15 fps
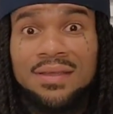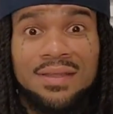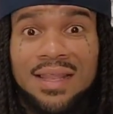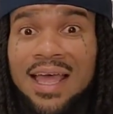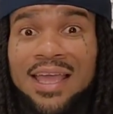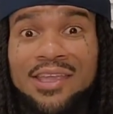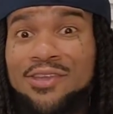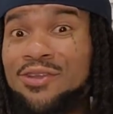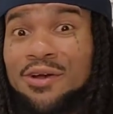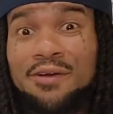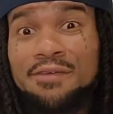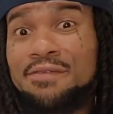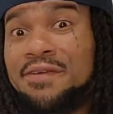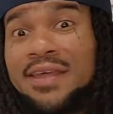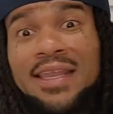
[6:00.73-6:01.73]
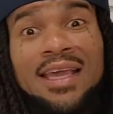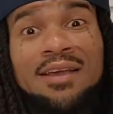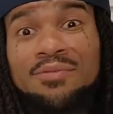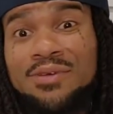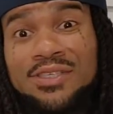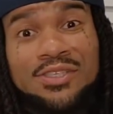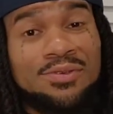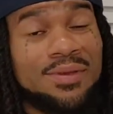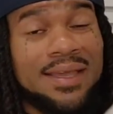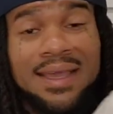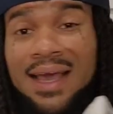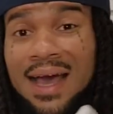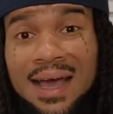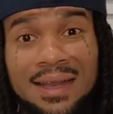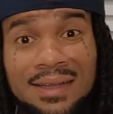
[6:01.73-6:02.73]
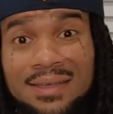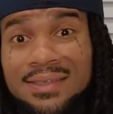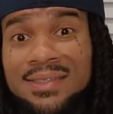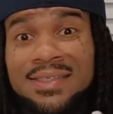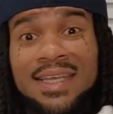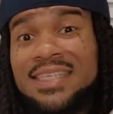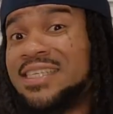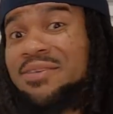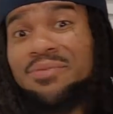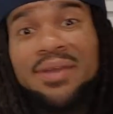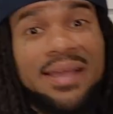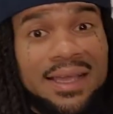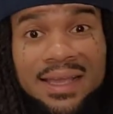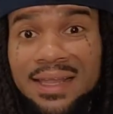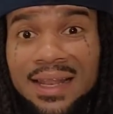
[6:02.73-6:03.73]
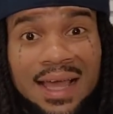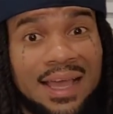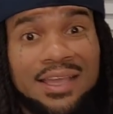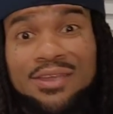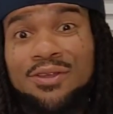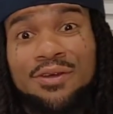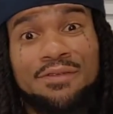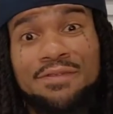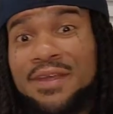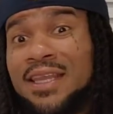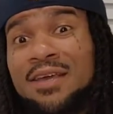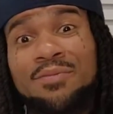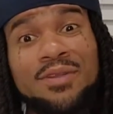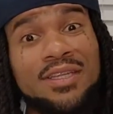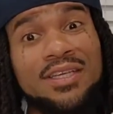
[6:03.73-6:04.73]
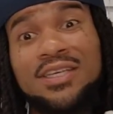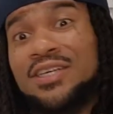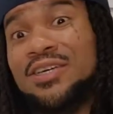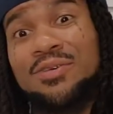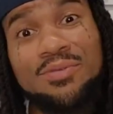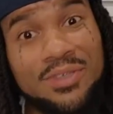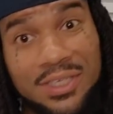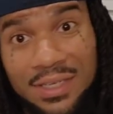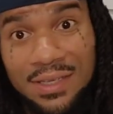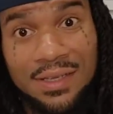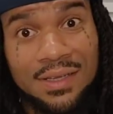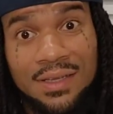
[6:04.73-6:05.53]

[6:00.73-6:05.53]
Like, you don't fit in with Suki Hana, Sexyy Red. Like, you don't fit in with the good coochie.